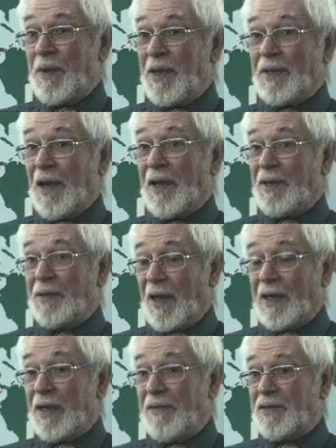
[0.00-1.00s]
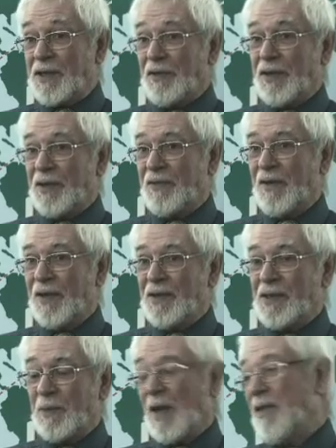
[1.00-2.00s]
Being naive is a great
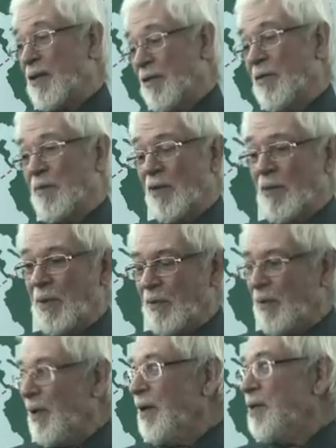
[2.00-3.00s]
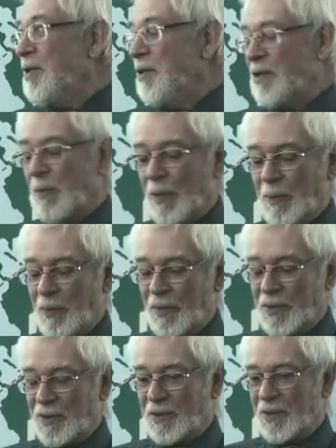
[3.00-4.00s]
advantage. I mean, I think other people have made us at similar
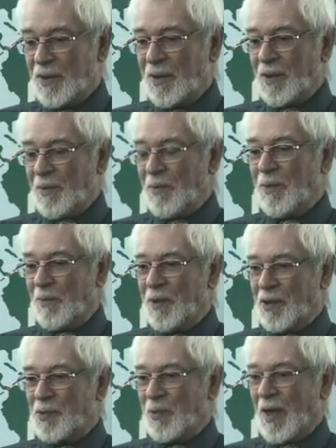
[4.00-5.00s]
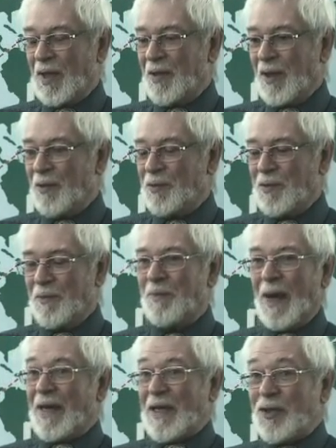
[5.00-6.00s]
points, but because we had no sort
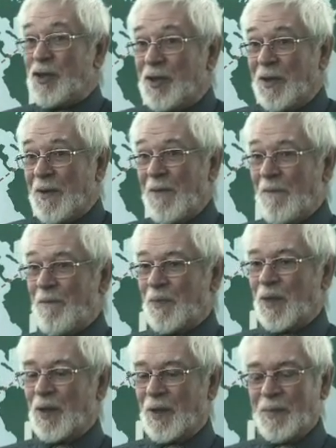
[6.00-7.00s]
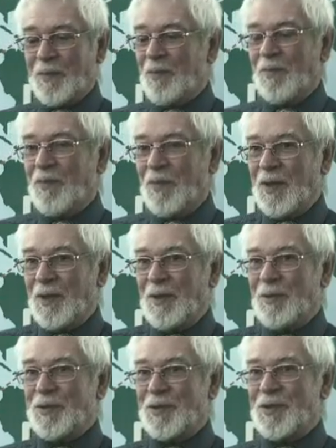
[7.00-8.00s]
of baggage,
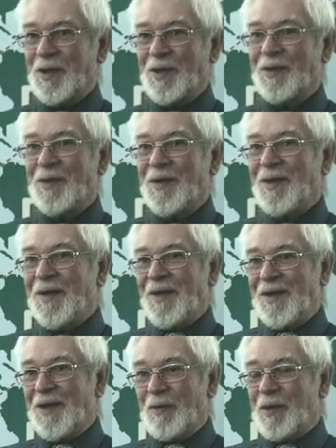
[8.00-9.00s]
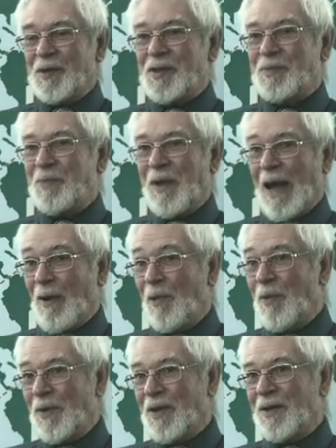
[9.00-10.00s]
it was we could just plough
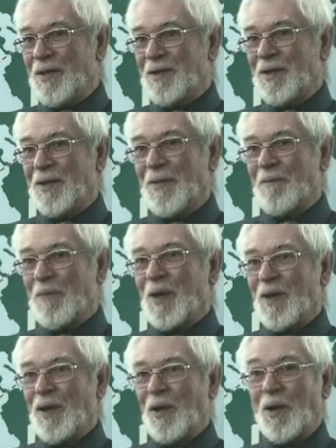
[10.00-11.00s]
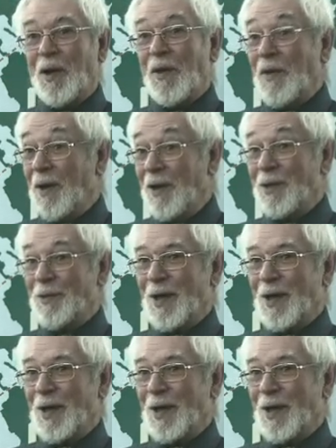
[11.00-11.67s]
on with it and learn the hard